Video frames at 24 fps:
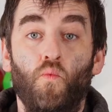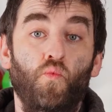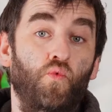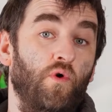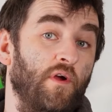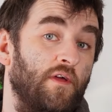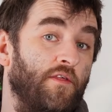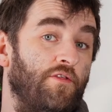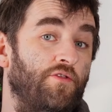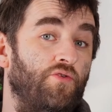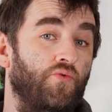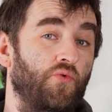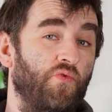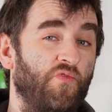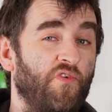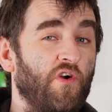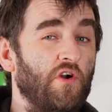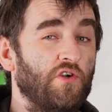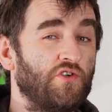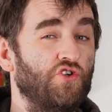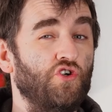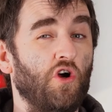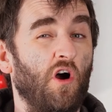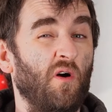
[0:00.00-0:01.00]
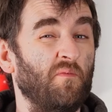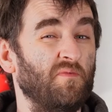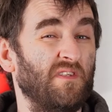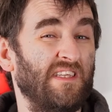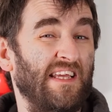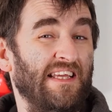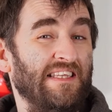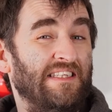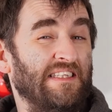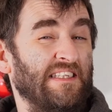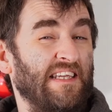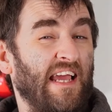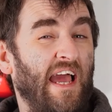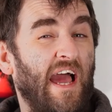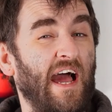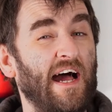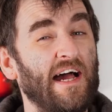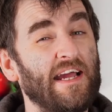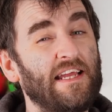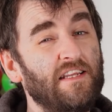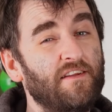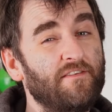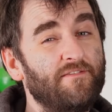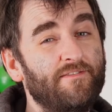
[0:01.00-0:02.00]
With reverse chops, it's
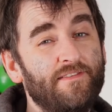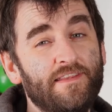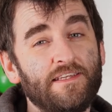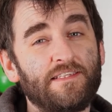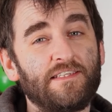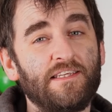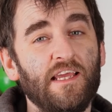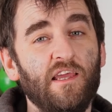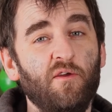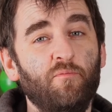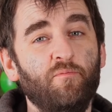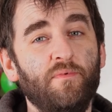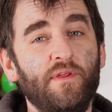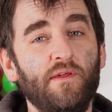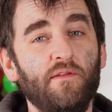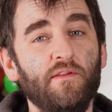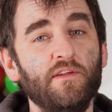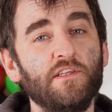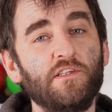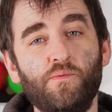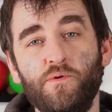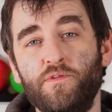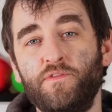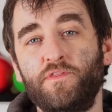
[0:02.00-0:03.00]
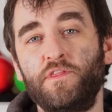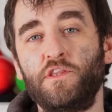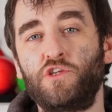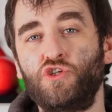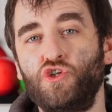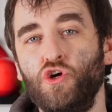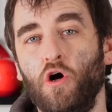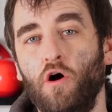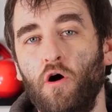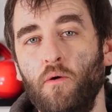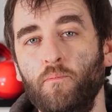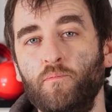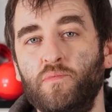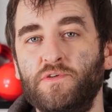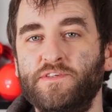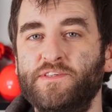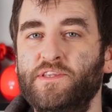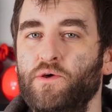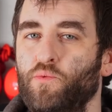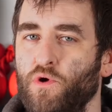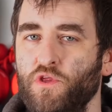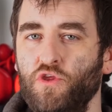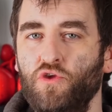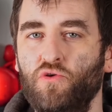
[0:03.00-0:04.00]
kind of the same deal as with the chops,
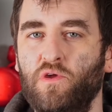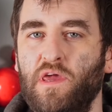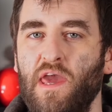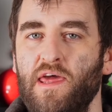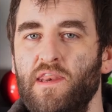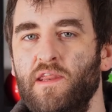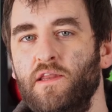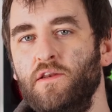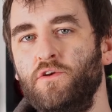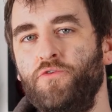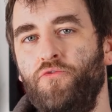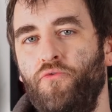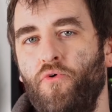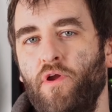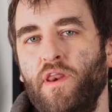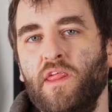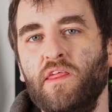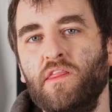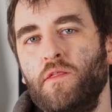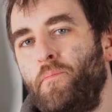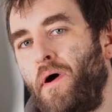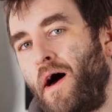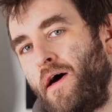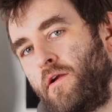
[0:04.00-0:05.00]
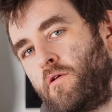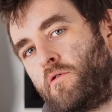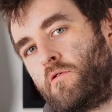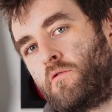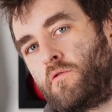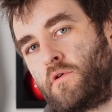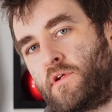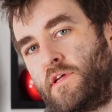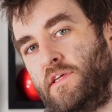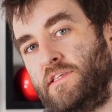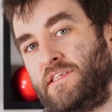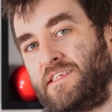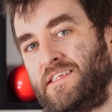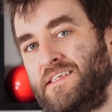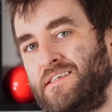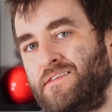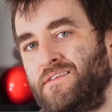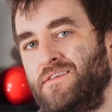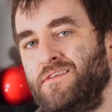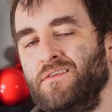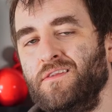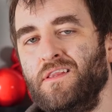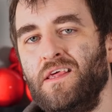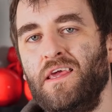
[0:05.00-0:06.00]
that when you get into running the pattern
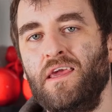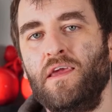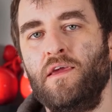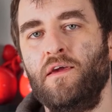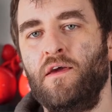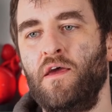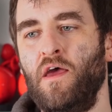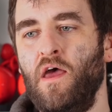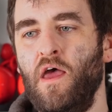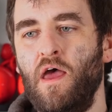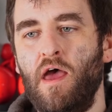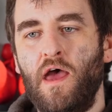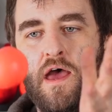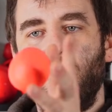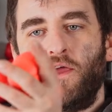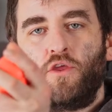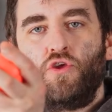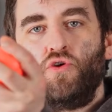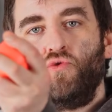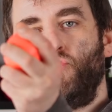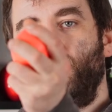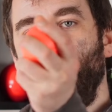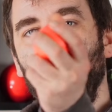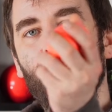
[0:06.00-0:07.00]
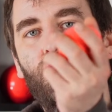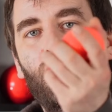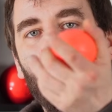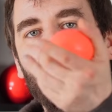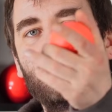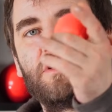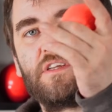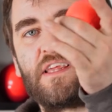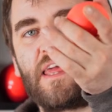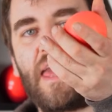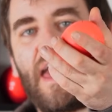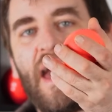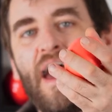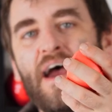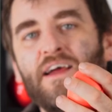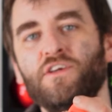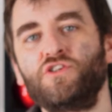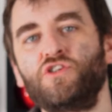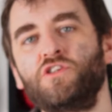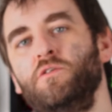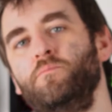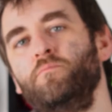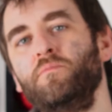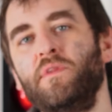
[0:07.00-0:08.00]
consistently, you do want to
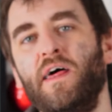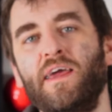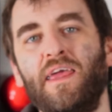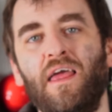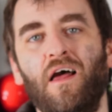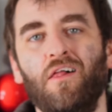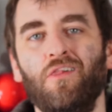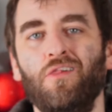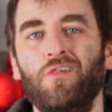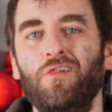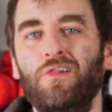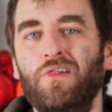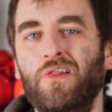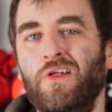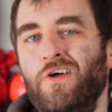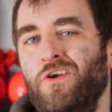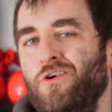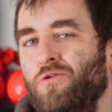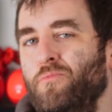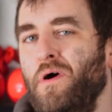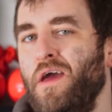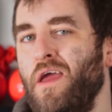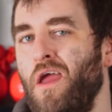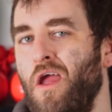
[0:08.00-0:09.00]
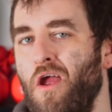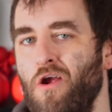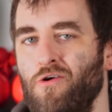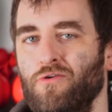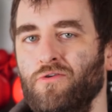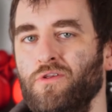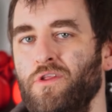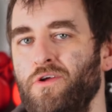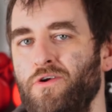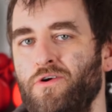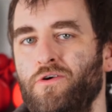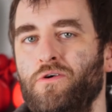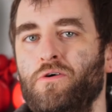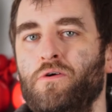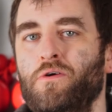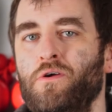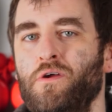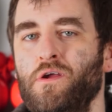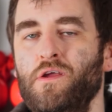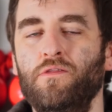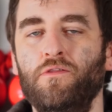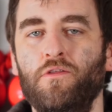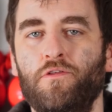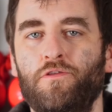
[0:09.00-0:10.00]
catch them like a little bit earlier
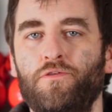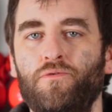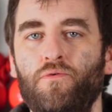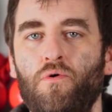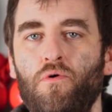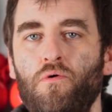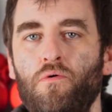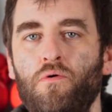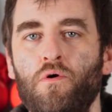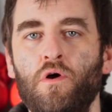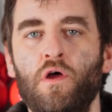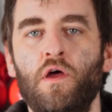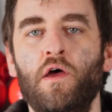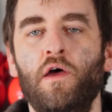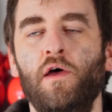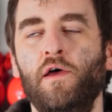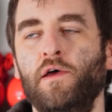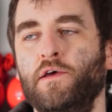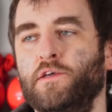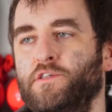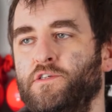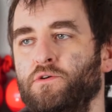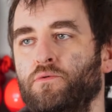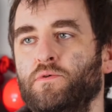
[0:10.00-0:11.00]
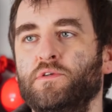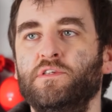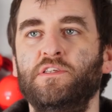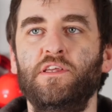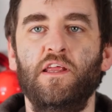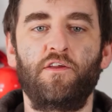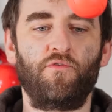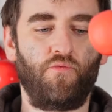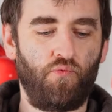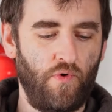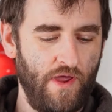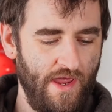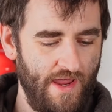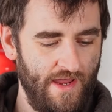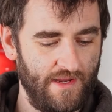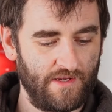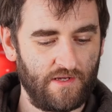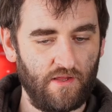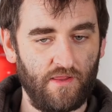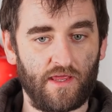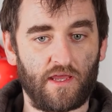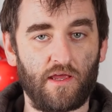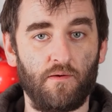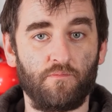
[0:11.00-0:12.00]
in the throw. So instead of waiting
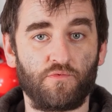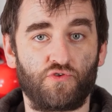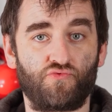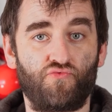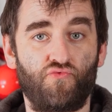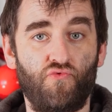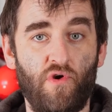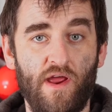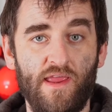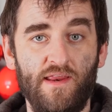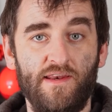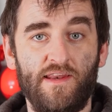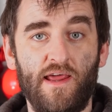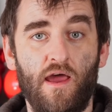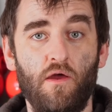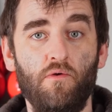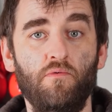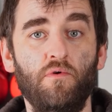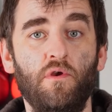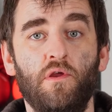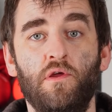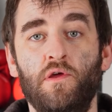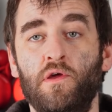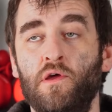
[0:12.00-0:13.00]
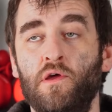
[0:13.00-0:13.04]
until it comes right down